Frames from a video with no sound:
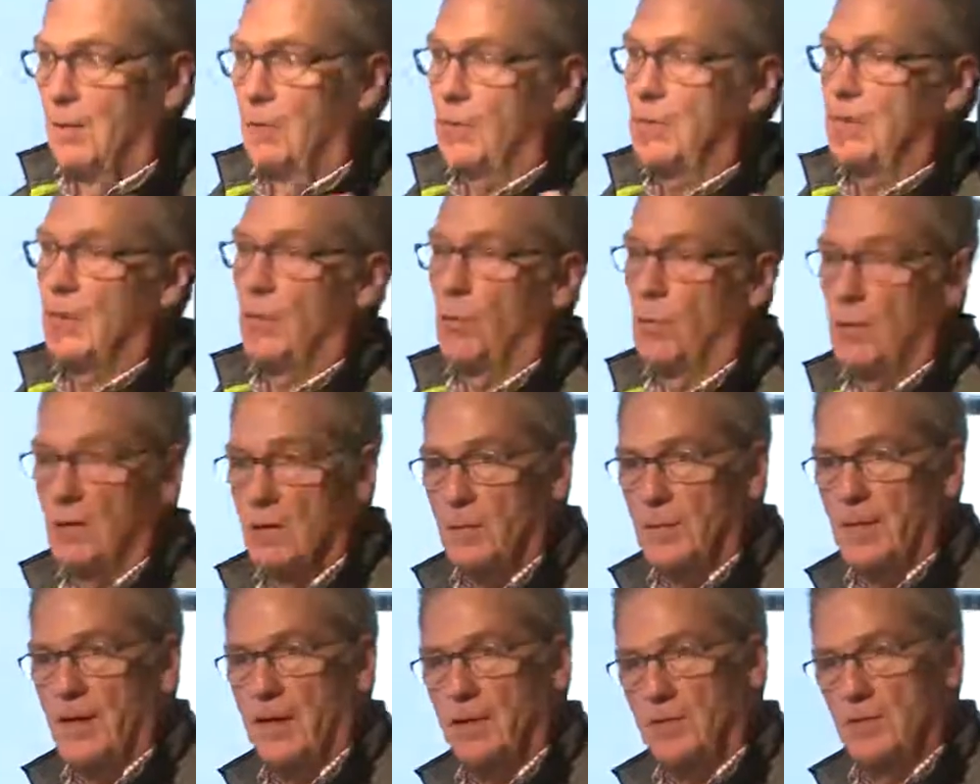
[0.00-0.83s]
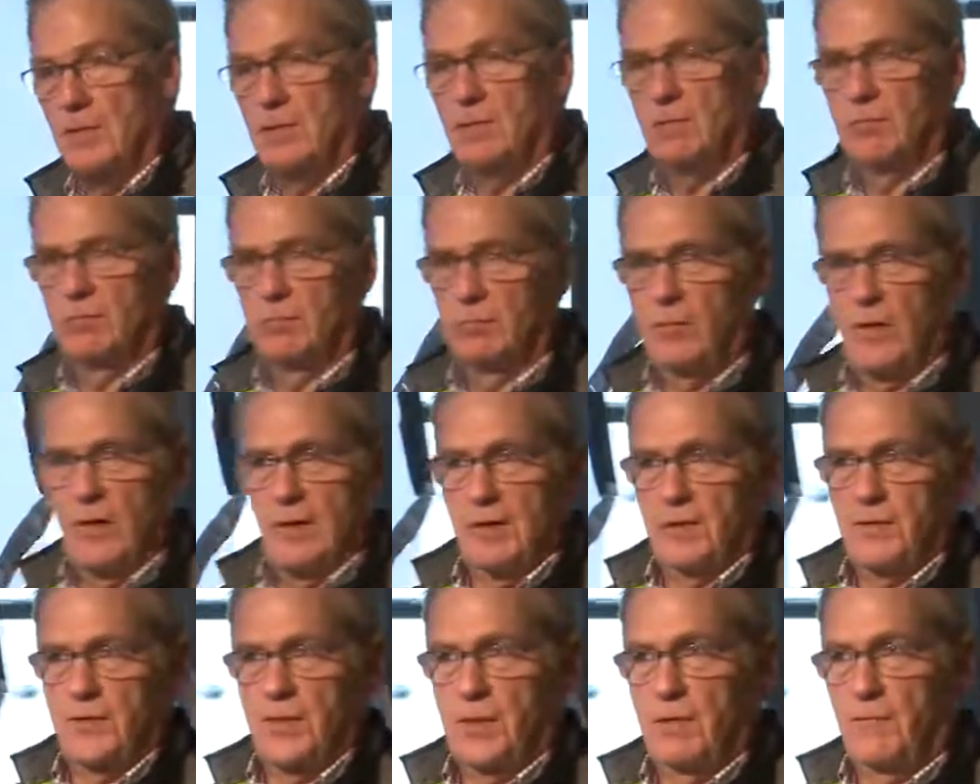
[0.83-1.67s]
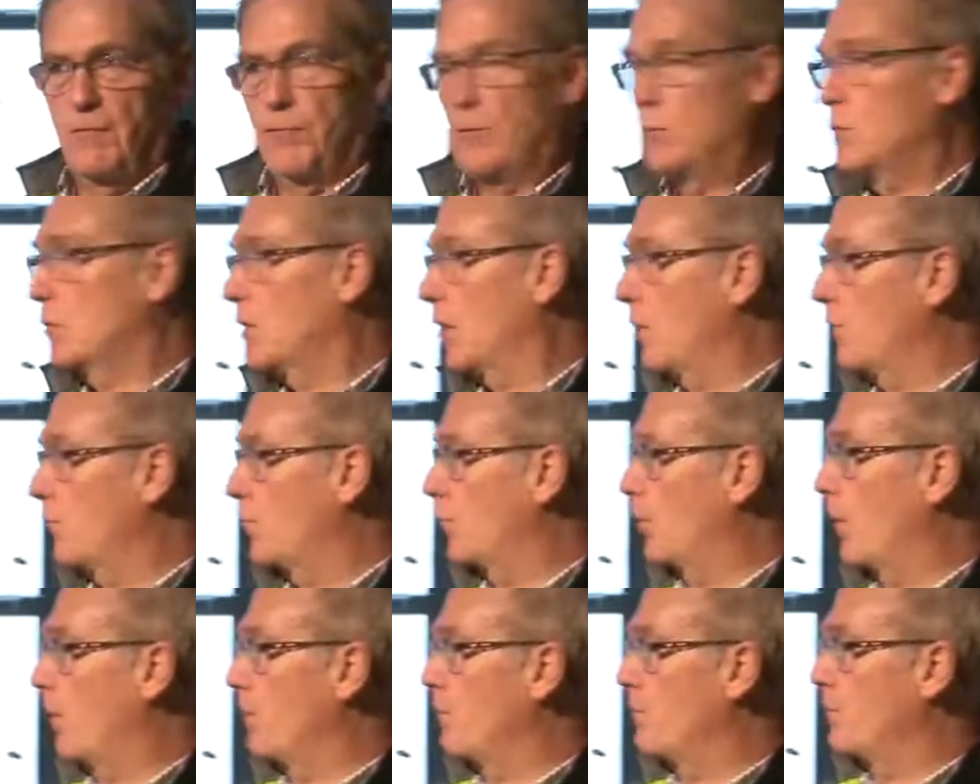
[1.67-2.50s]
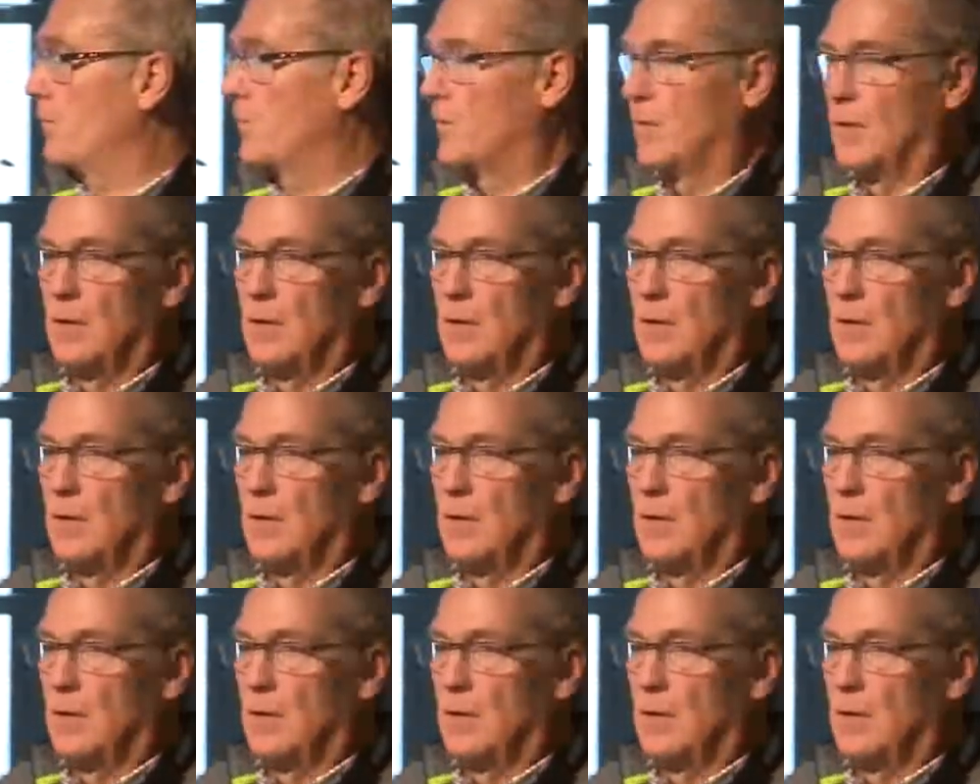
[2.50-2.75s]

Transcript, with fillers: we go on about it, where does our food come from?